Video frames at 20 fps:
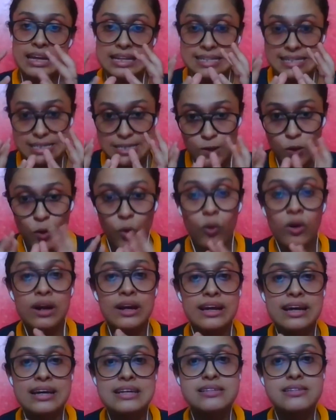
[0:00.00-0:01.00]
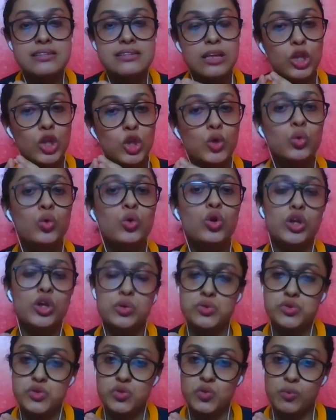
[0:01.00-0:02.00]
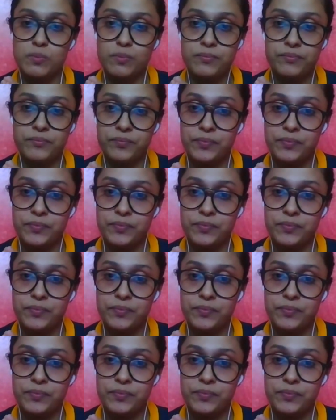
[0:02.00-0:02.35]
is called as nucleosome.